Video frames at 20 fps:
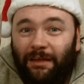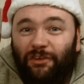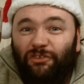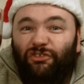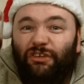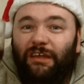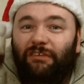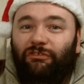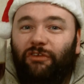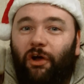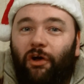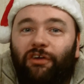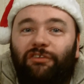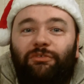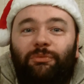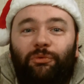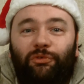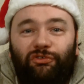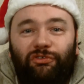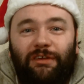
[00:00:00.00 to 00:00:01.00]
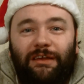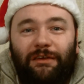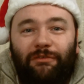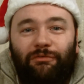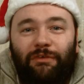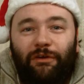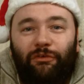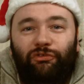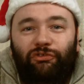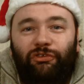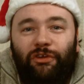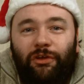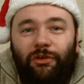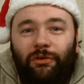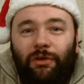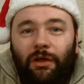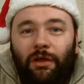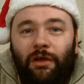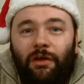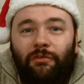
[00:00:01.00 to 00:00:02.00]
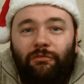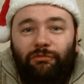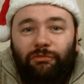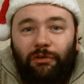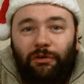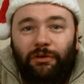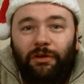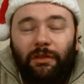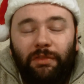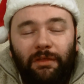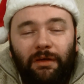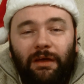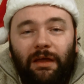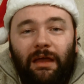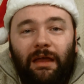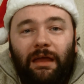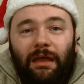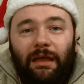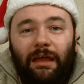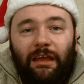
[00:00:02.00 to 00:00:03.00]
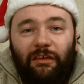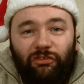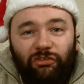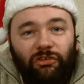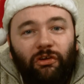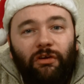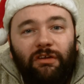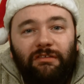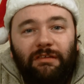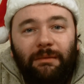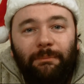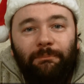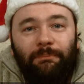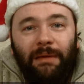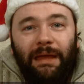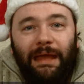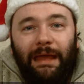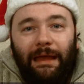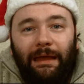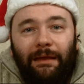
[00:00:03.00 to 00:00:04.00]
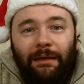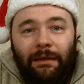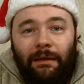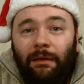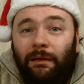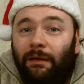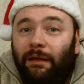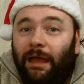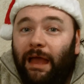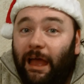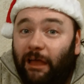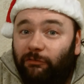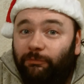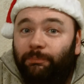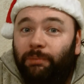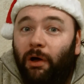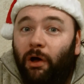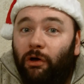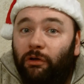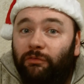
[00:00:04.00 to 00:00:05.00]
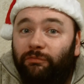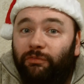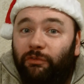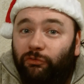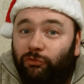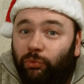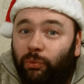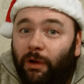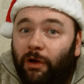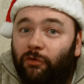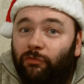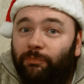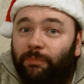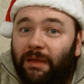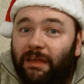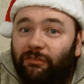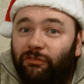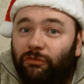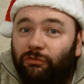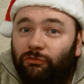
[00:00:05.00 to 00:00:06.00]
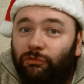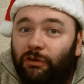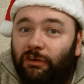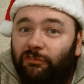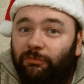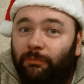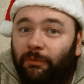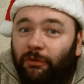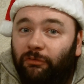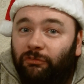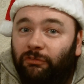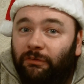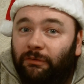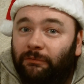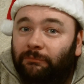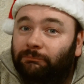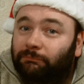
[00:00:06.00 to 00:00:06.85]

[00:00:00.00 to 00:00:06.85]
Cheers, guys. We'll see you real soon for another exciting beer as part of the 12 Beers of Christmas.